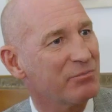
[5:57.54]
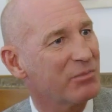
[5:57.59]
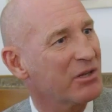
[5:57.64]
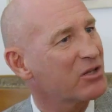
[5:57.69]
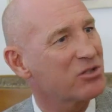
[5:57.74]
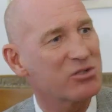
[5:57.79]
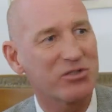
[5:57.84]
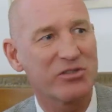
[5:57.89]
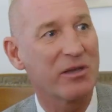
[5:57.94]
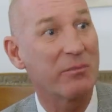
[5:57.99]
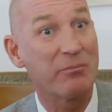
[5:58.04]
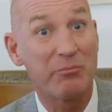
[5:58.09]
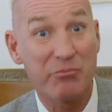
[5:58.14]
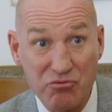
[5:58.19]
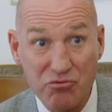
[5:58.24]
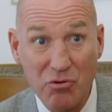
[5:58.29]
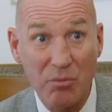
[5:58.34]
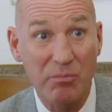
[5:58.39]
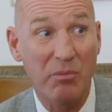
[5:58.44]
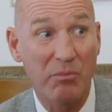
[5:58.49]
because they
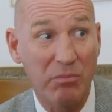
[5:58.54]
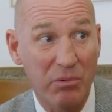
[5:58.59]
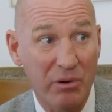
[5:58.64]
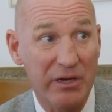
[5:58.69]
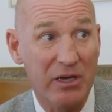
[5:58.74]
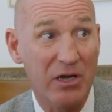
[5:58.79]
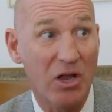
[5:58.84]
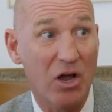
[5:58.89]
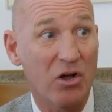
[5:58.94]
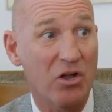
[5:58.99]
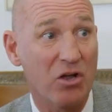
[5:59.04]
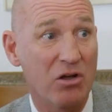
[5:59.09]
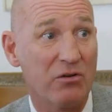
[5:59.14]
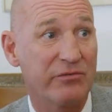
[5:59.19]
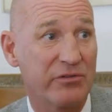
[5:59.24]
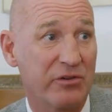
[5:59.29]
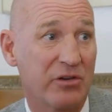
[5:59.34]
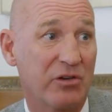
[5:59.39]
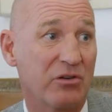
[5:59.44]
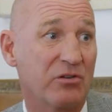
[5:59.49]
probably are
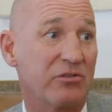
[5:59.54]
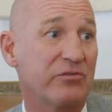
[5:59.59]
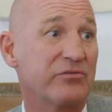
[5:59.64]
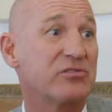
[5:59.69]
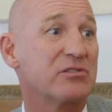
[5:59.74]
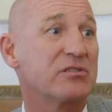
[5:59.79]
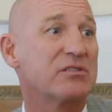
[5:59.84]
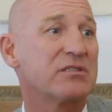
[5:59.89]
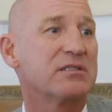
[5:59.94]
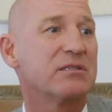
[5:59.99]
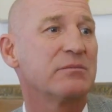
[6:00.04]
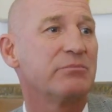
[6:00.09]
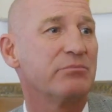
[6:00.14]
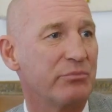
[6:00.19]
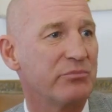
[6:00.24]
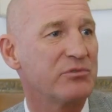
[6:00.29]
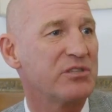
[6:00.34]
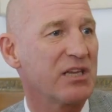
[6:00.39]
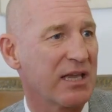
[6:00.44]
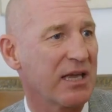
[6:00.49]
confident enough to,
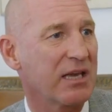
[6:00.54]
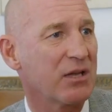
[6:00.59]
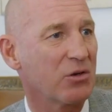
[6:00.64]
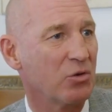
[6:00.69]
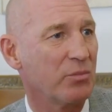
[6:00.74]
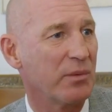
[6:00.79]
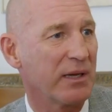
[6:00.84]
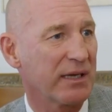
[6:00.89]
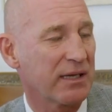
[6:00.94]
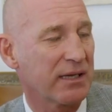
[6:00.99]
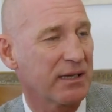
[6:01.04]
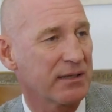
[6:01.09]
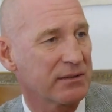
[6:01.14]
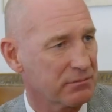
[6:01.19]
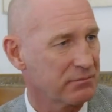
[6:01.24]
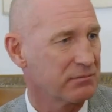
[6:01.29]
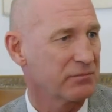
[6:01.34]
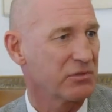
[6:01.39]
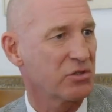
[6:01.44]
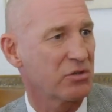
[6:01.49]
to get it all back again.
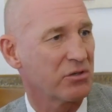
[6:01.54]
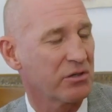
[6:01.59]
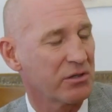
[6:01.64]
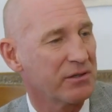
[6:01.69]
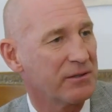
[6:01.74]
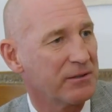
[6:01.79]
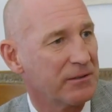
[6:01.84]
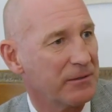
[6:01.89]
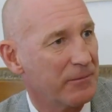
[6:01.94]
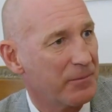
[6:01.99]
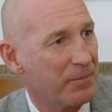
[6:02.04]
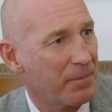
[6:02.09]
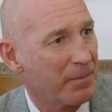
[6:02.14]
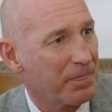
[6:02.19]
If so. you don't have that